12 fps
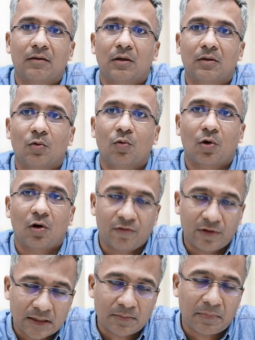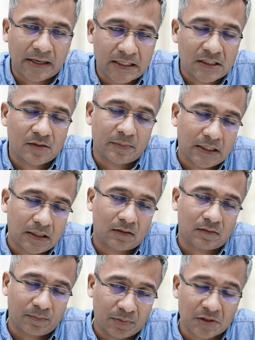Or overall wealth management
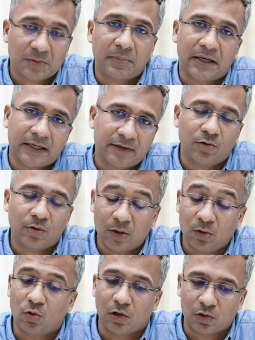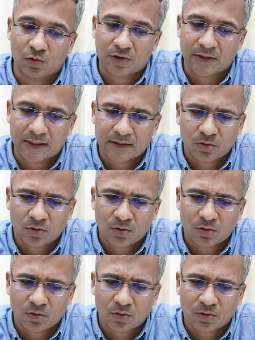perspective, you can do all those things.